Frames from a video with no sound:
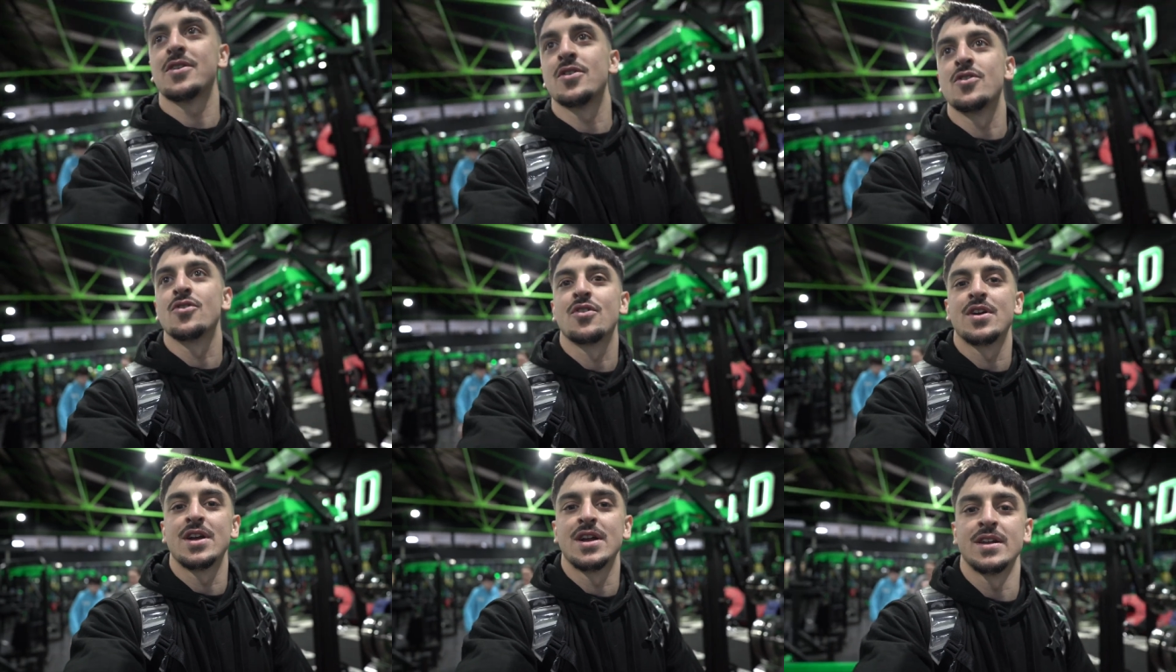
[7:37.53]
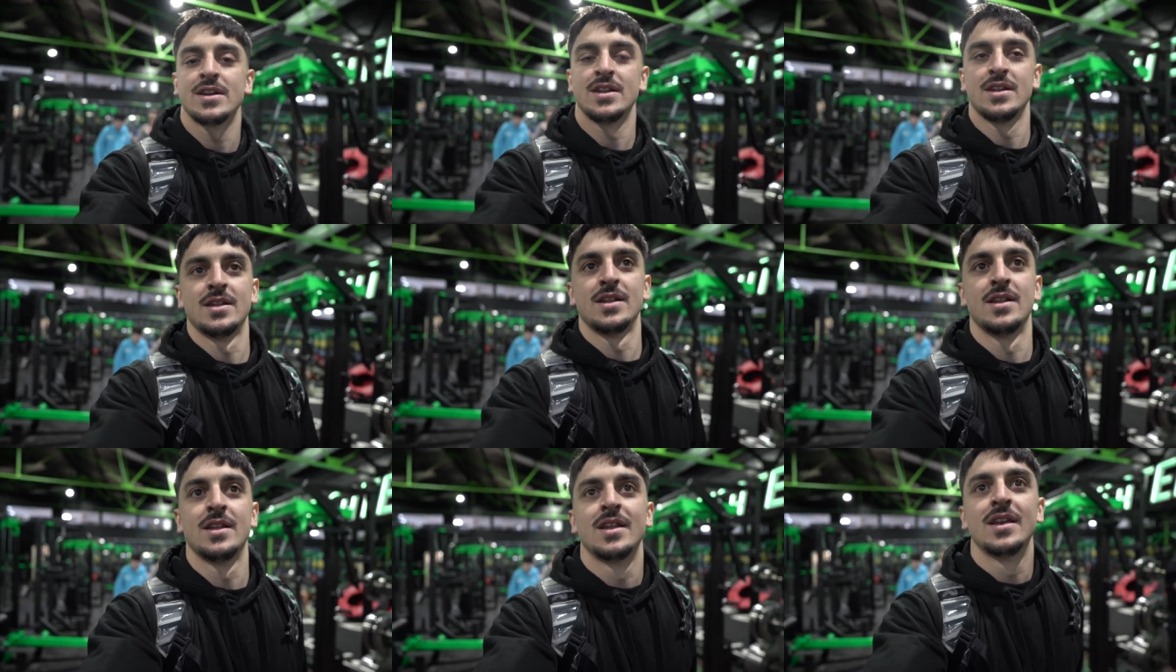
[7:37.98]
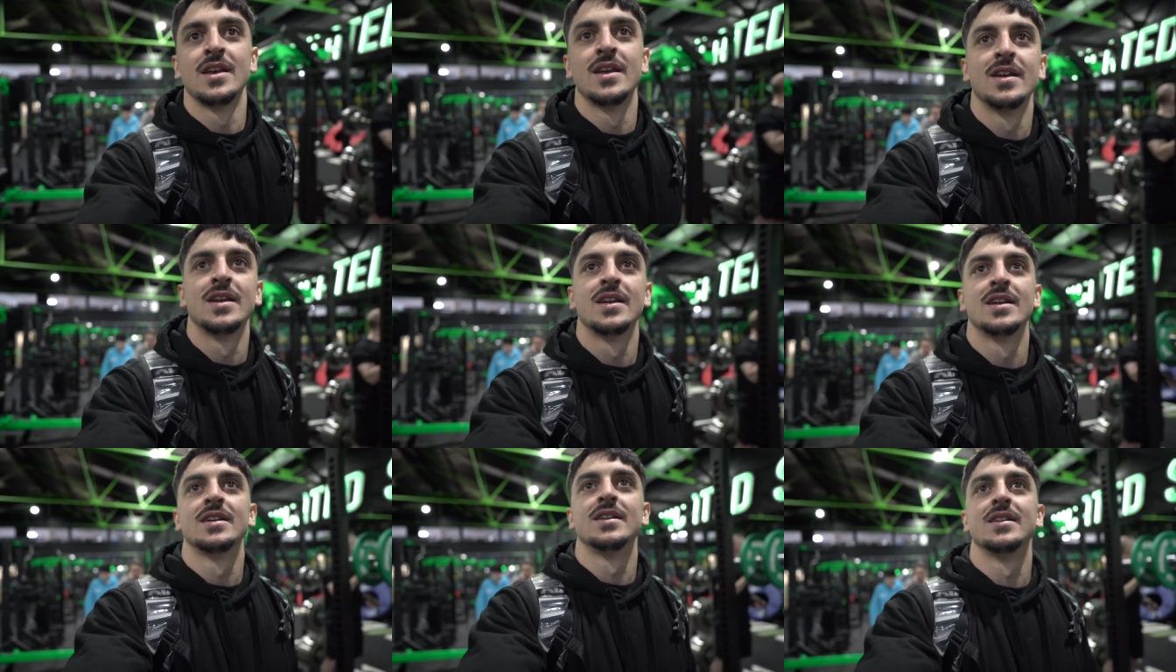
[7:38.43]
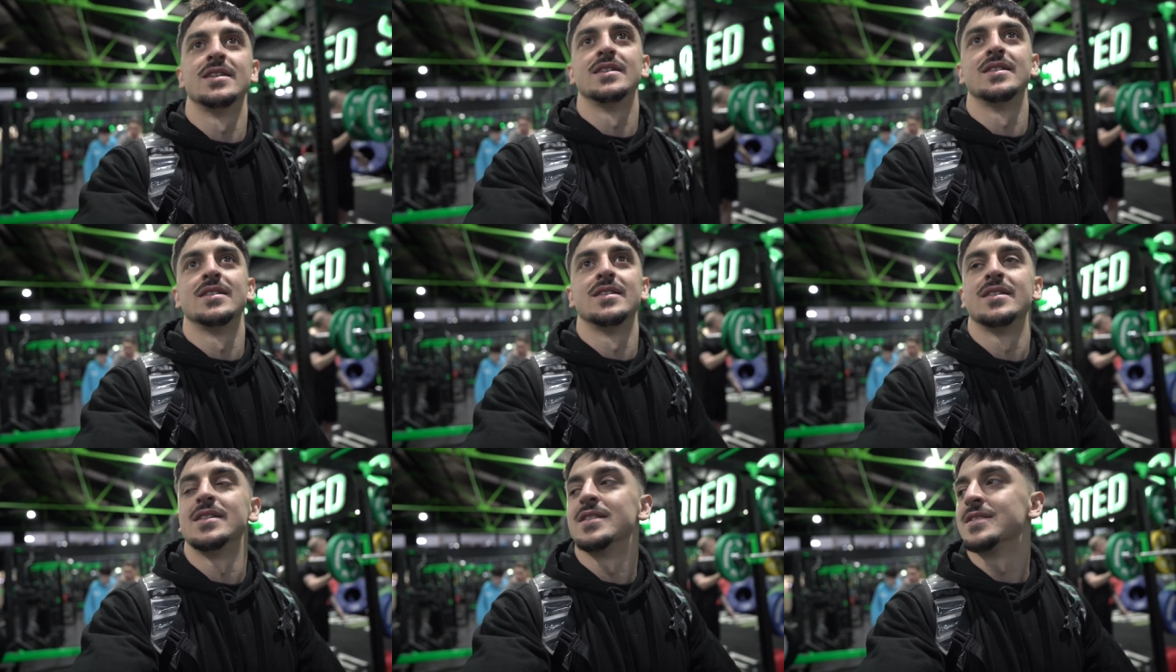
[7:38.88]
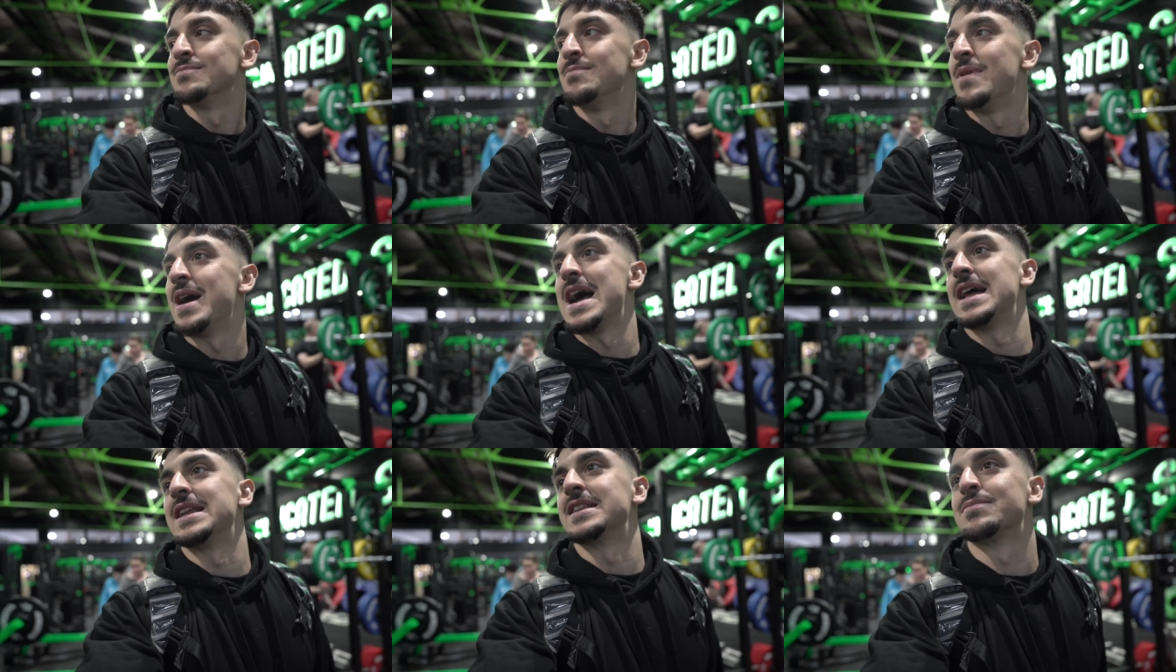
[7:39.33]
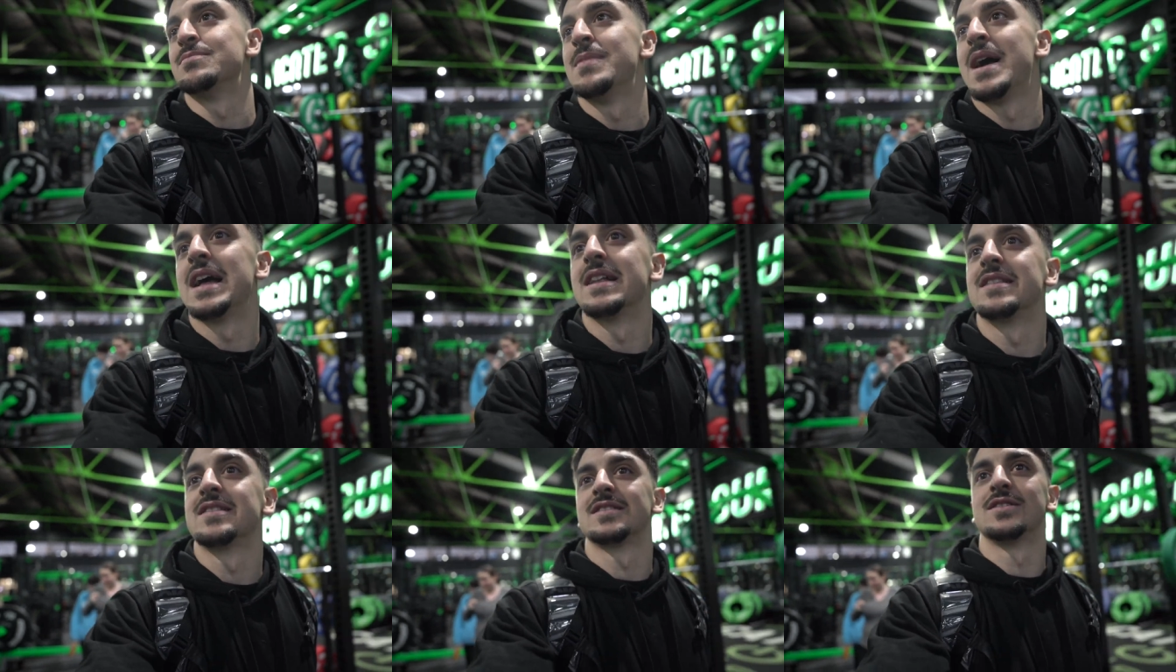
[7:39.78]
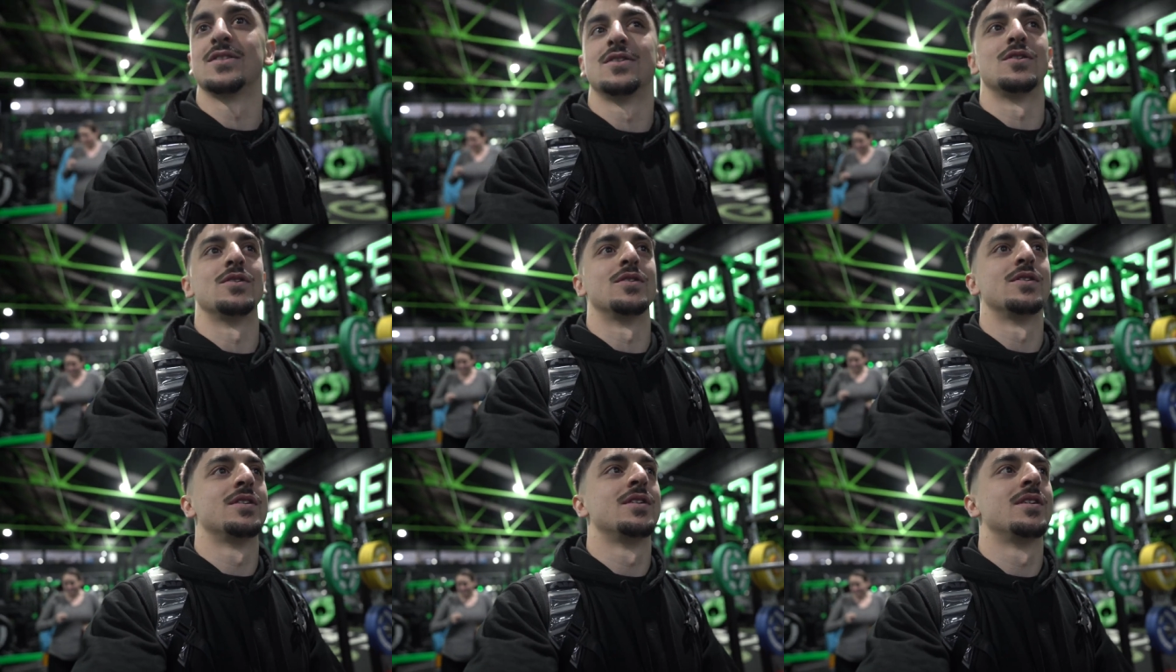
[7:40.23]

and green, it's mad, it's mad still.